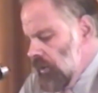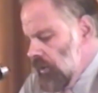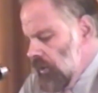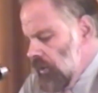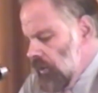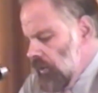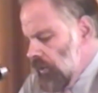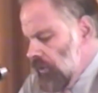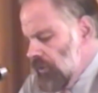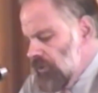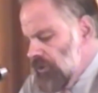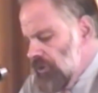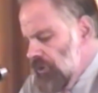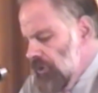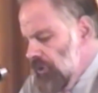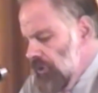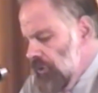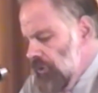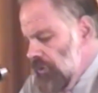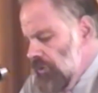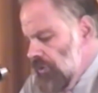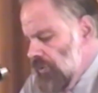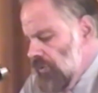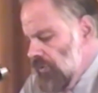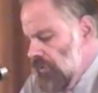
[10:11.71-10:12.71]
or
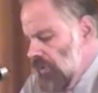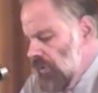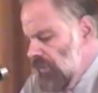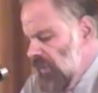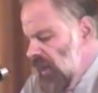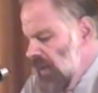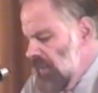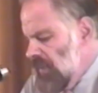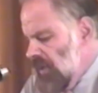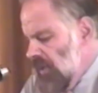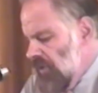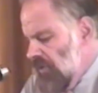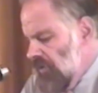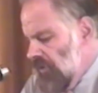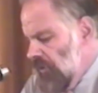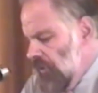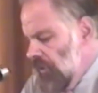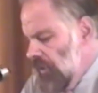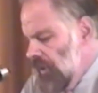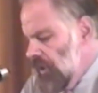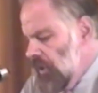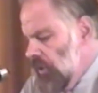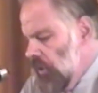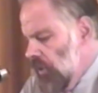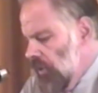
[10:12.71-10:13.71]
two, there may be
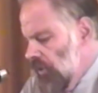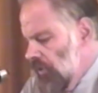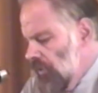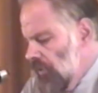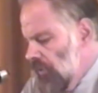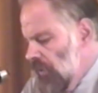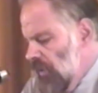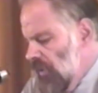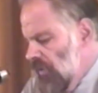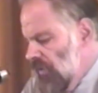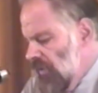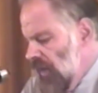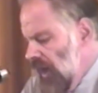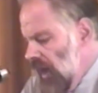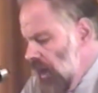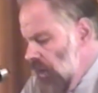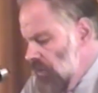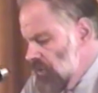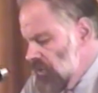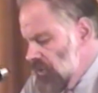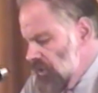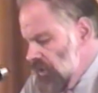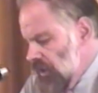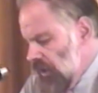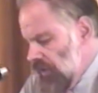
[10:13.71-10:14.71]
30 or
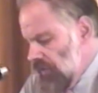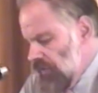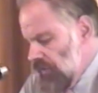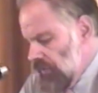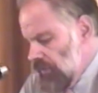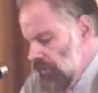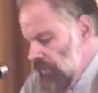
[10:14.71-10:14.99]
3,000 of them,